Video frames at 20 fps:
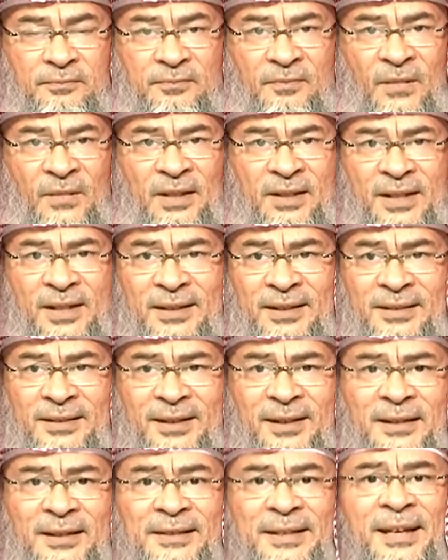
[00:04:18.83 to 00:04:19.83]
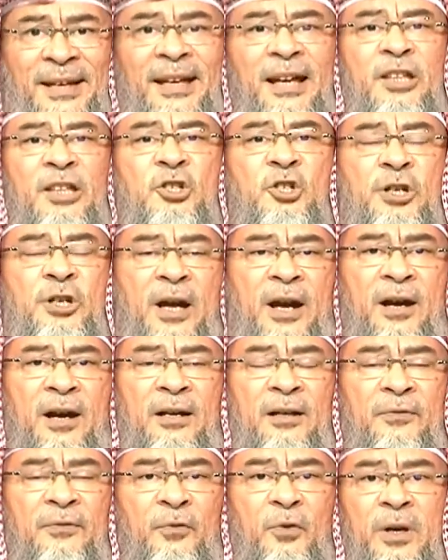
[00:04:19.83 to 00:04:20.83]
They did not take a
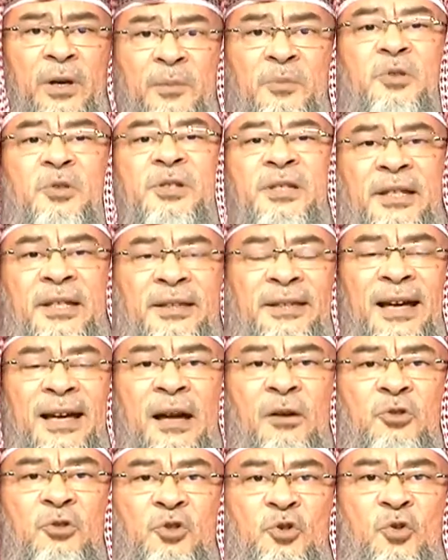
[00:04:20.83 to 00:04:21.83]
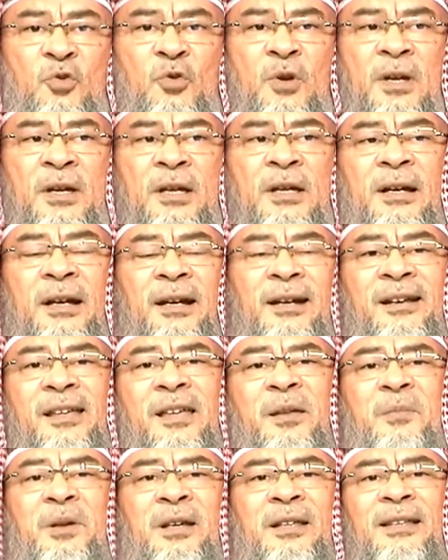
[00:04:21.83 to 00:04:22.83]
chair for him to sit down. So
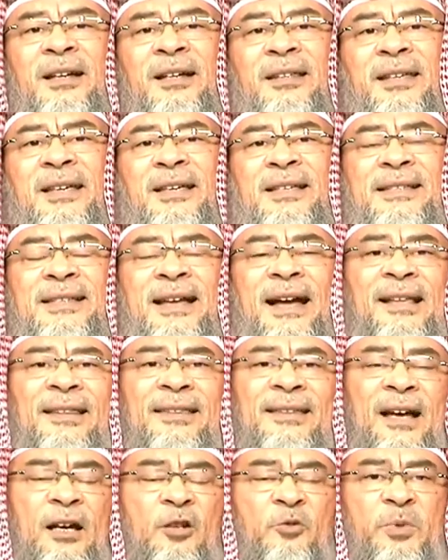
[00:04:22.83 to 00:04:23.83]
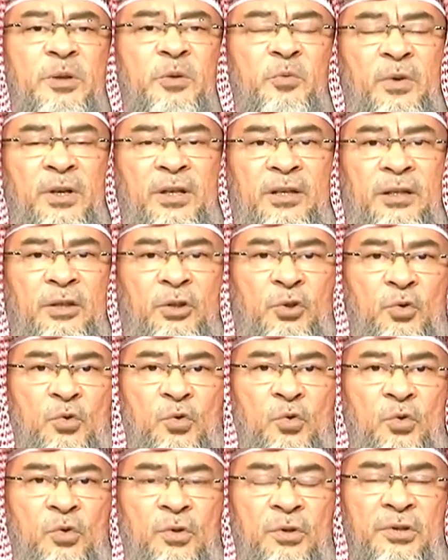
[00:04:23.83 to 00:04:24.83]
claiming that he sat down between the
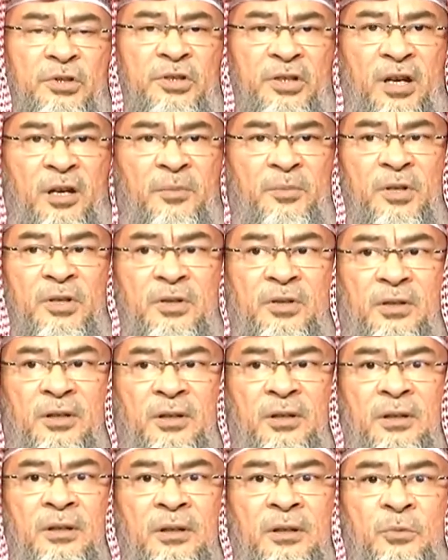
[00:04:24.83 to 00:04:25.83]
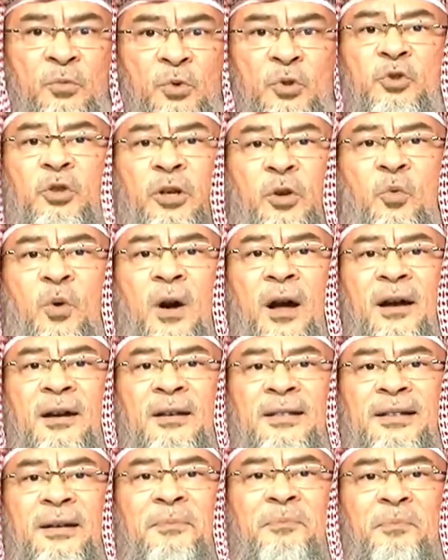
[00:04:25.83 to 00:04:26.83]
2 sermons would require
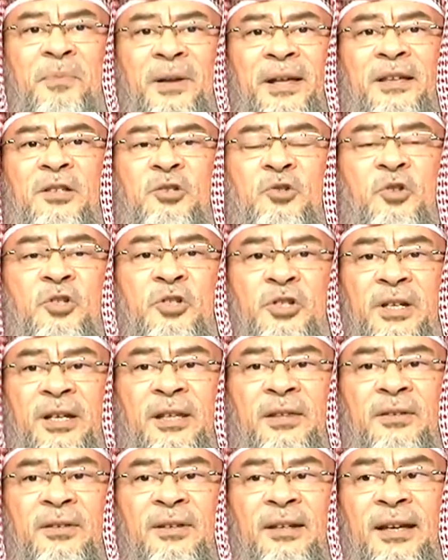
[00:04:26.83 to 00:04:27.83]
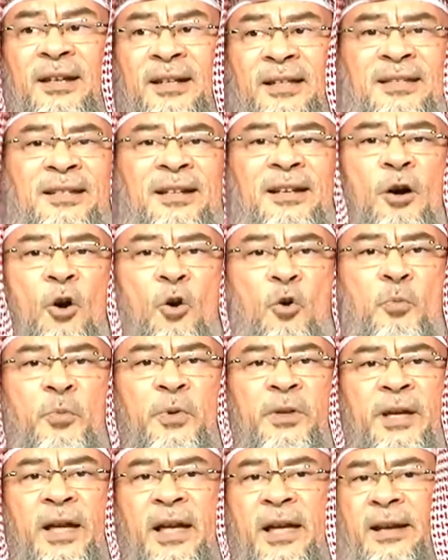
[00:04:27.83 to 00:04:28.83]
some place to sit, and it's an
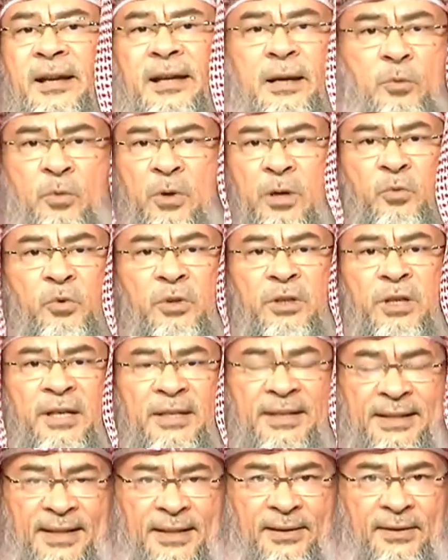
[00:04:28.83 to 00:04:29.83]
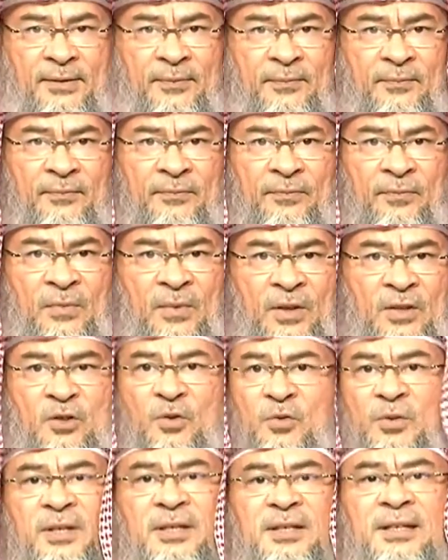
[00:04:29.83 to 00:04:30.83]
open area. Where would he sit?
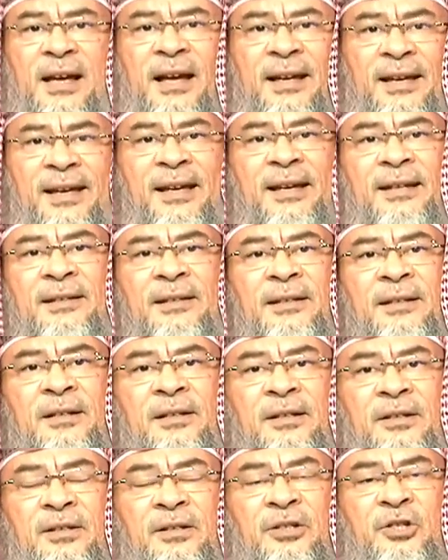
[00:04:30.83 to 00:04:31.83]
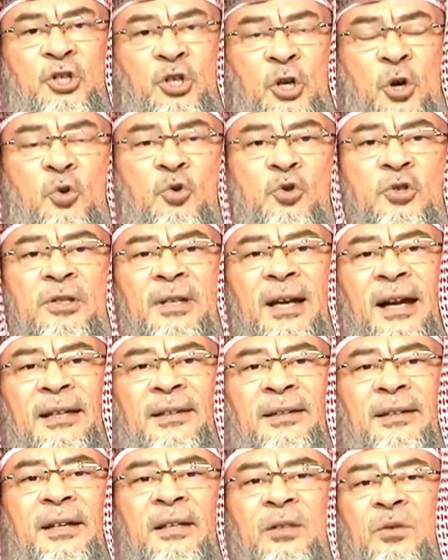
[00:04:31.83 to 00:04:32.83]
So this again shows
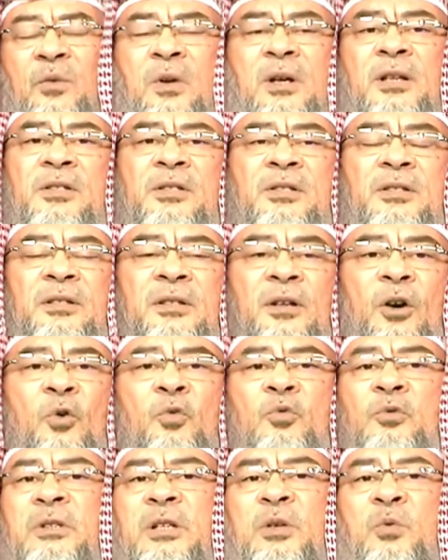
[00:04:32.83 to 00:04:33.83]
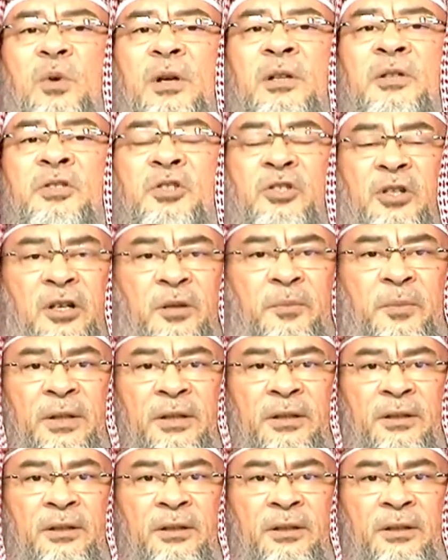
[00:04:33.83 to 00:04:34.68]
that it was only 1 sermon.